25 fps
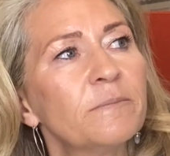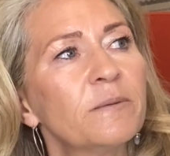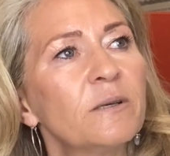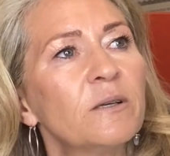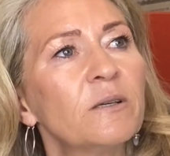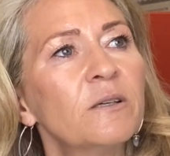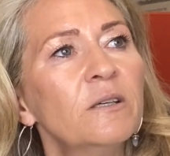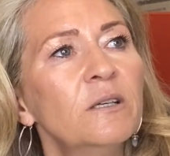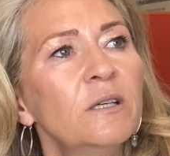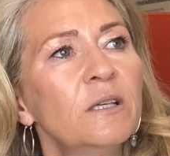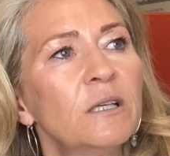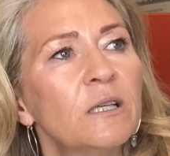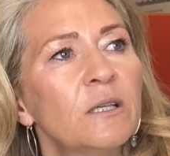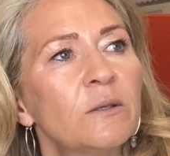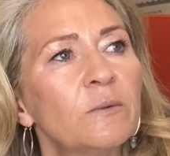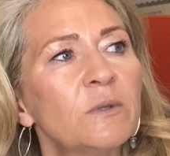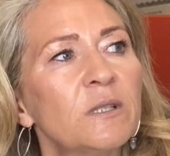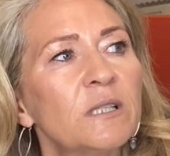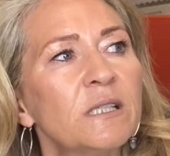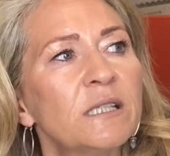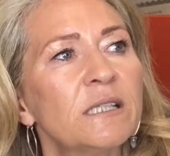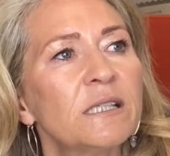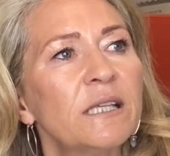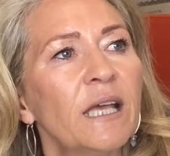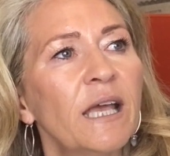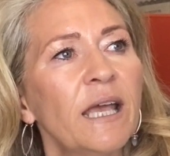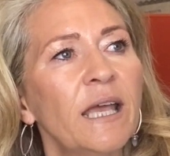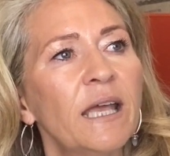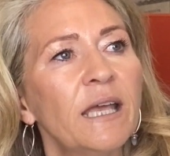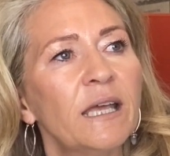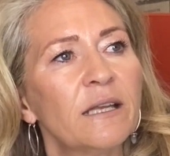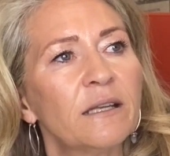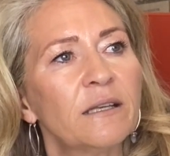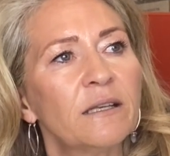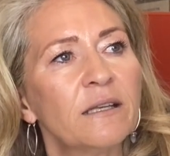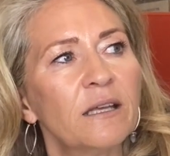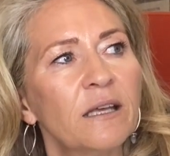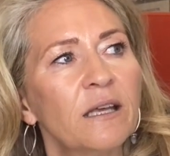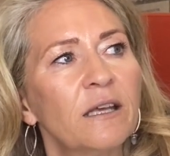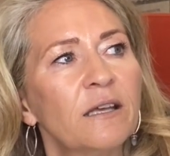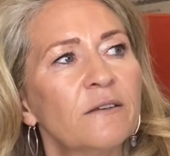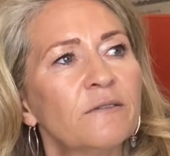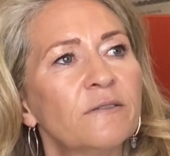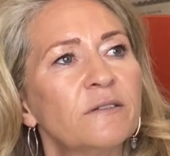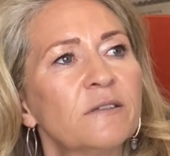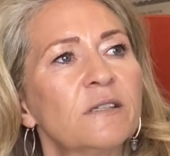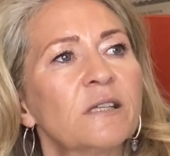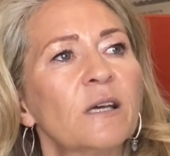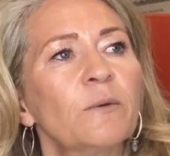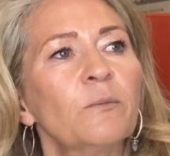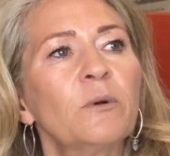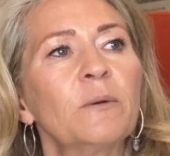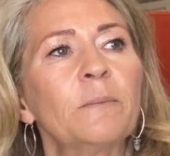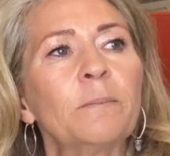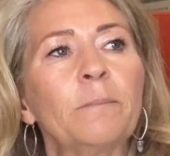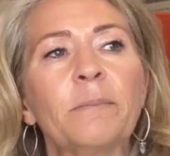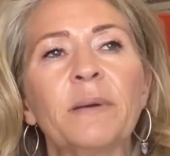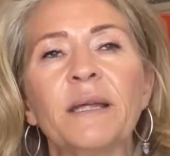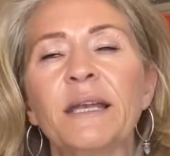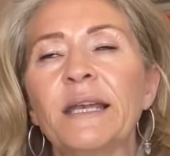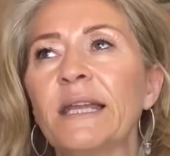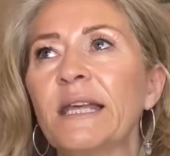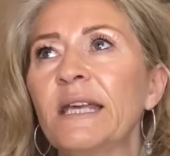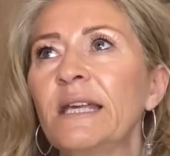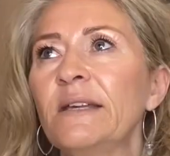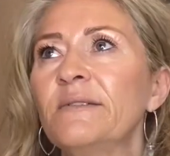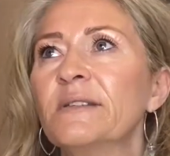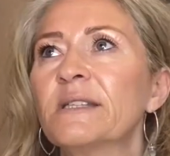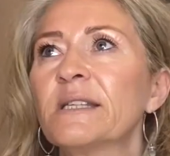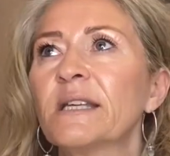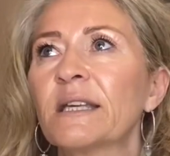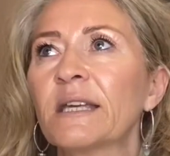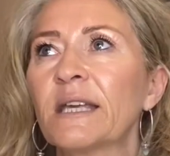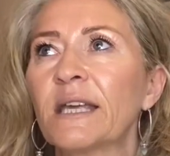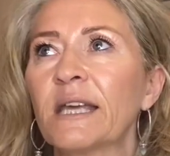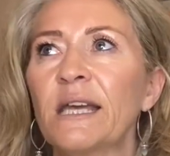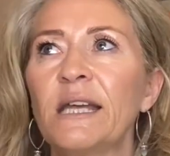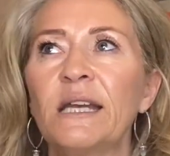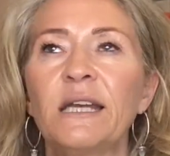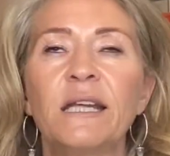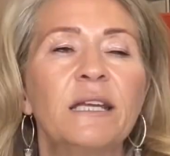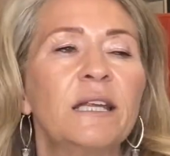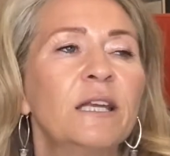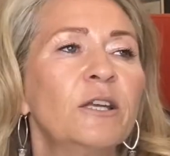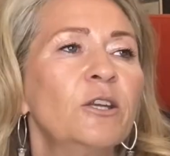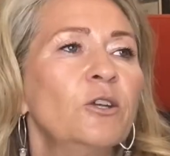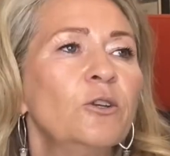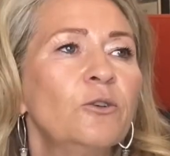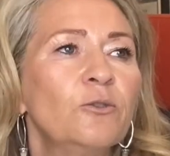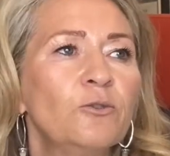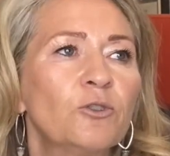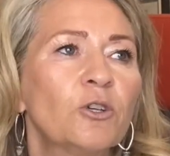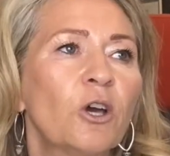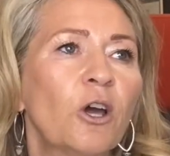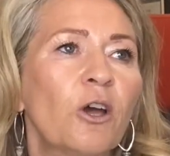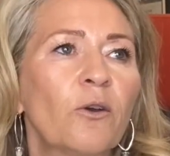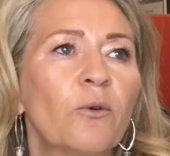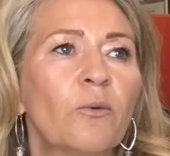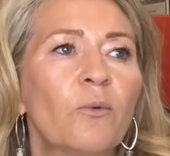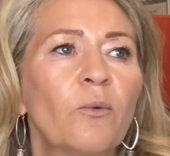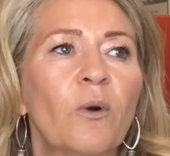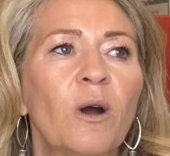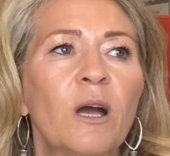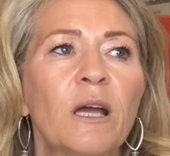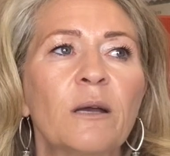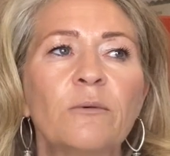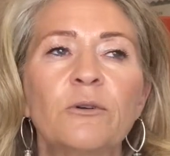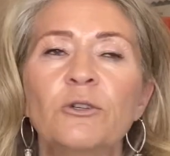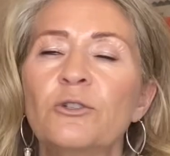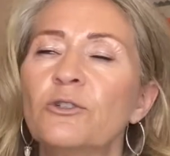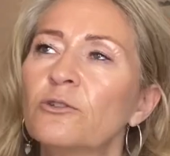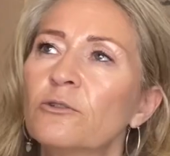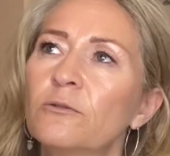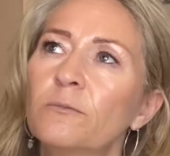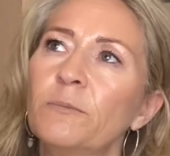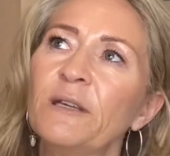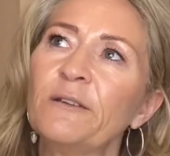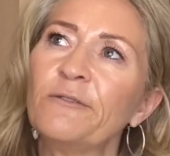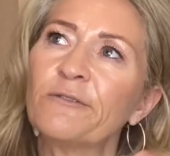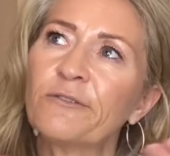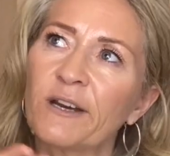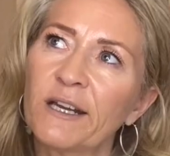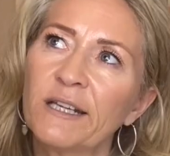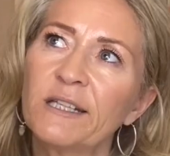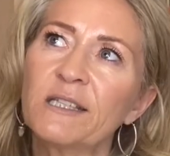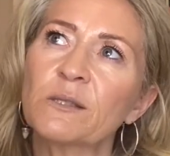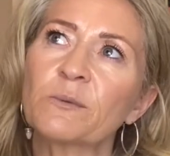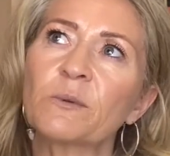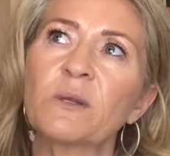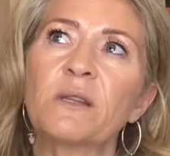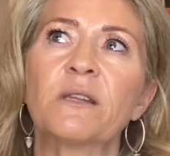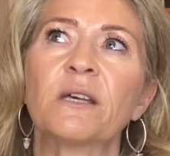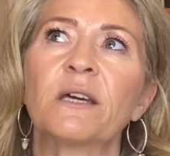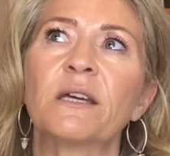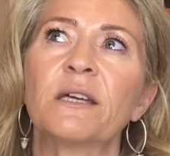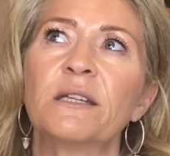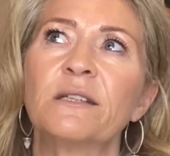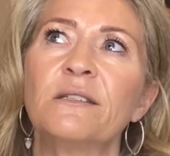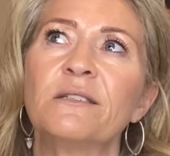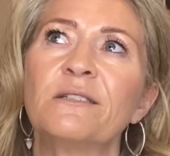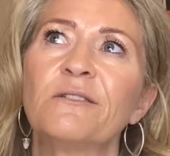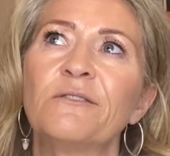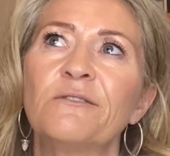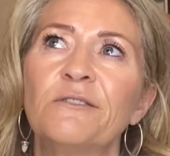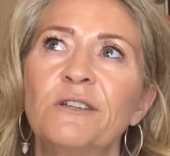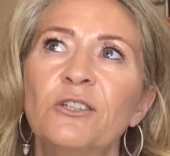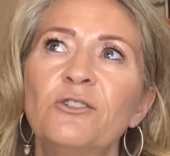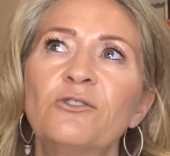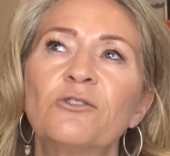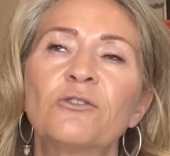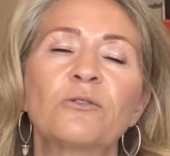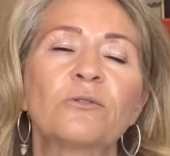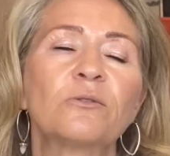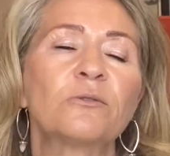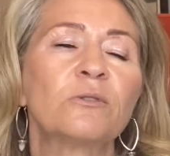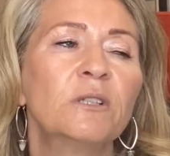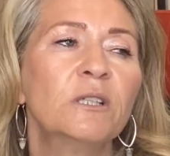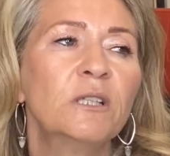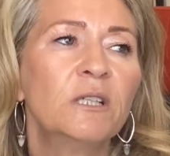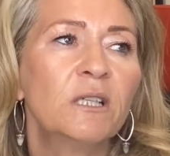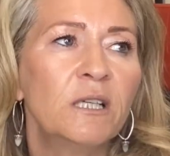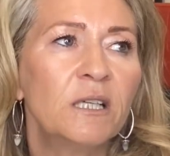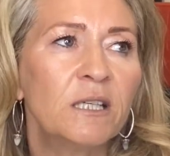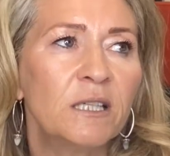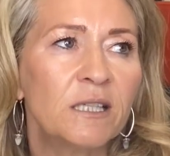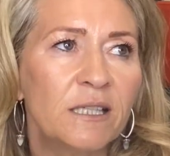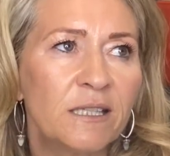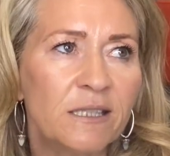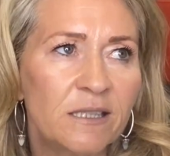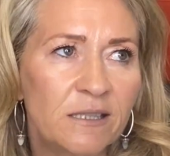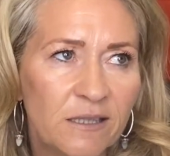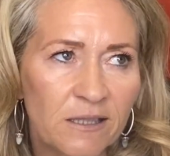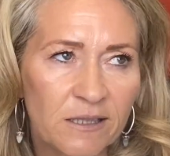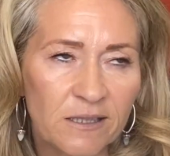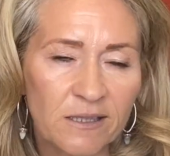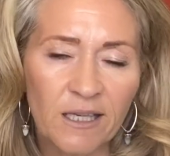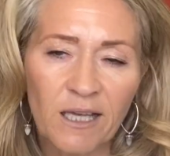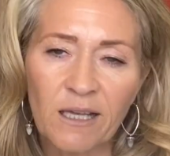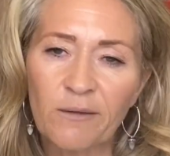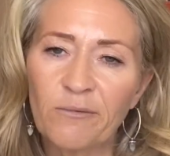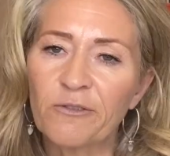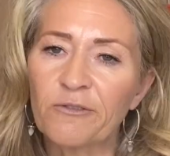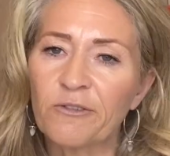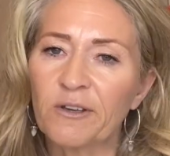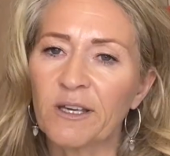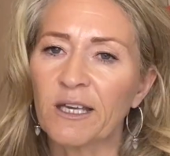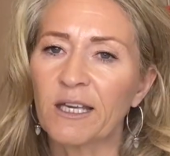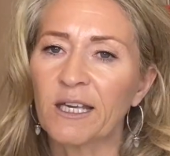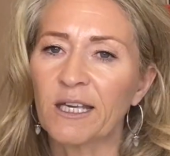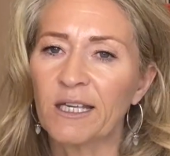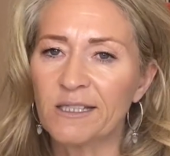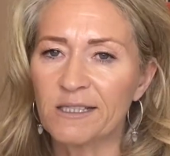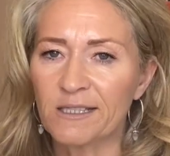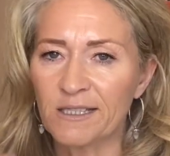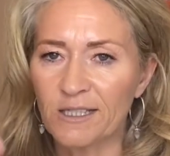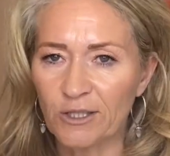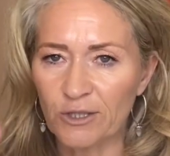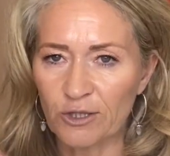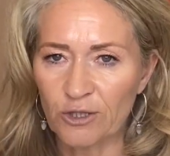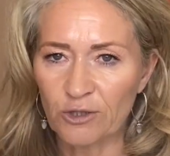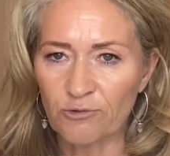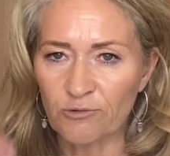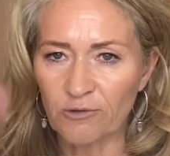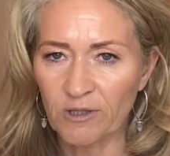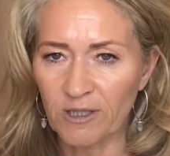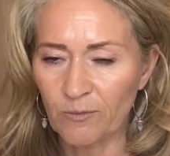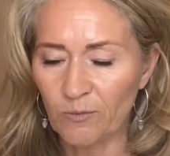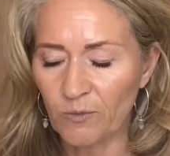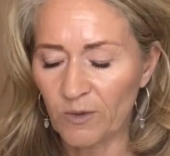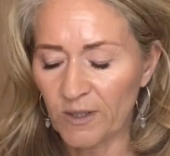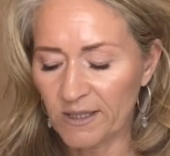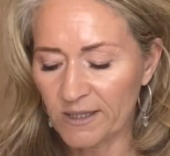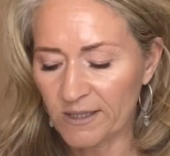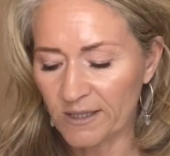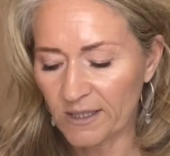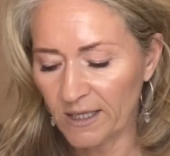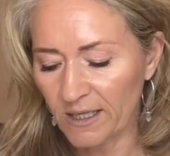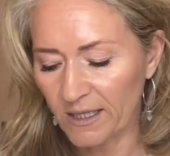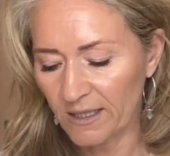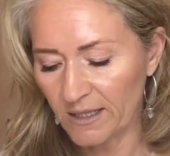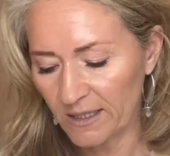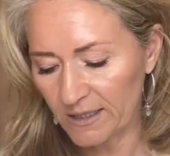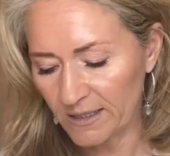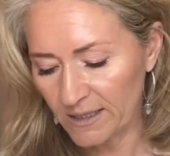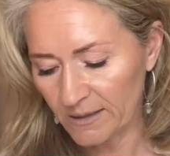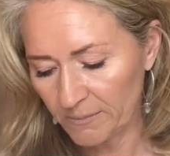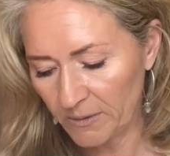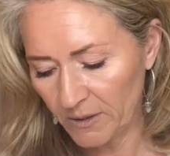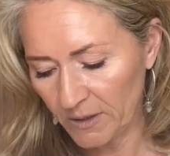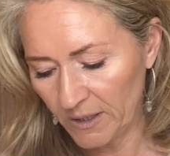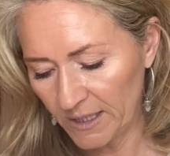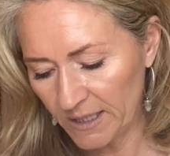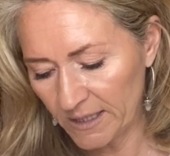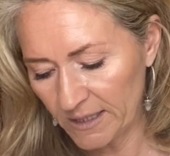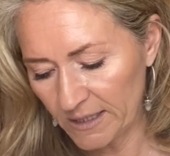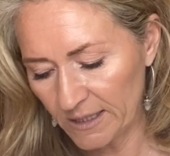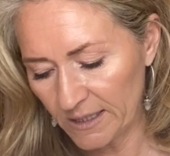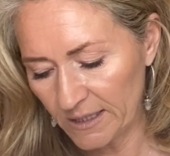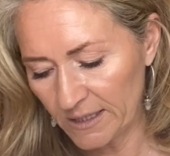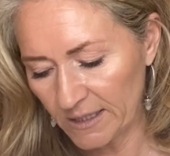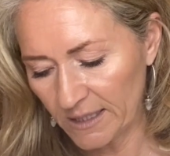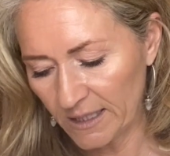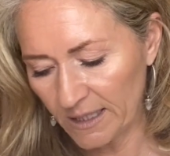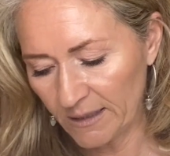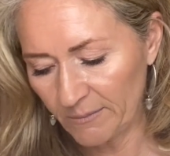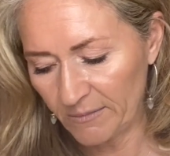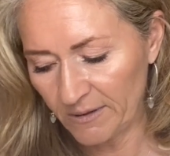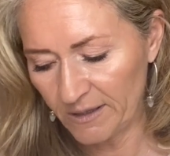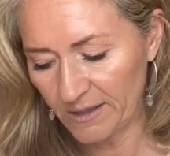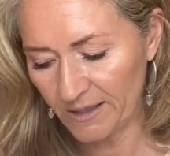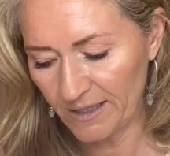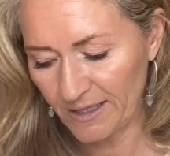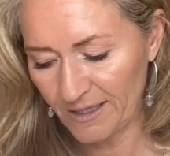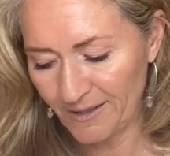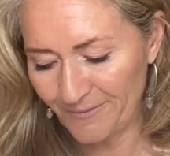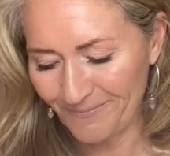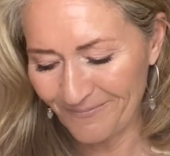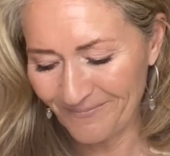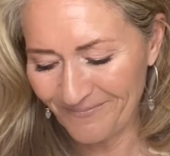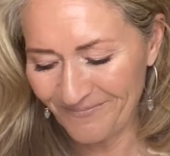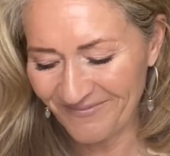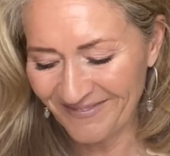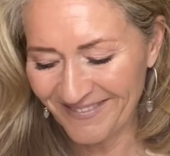But we're saying if someone believes in killing and you don't, why would you be friends with that individual? It's the same thing. It's extreme we say this, but it's the same thing.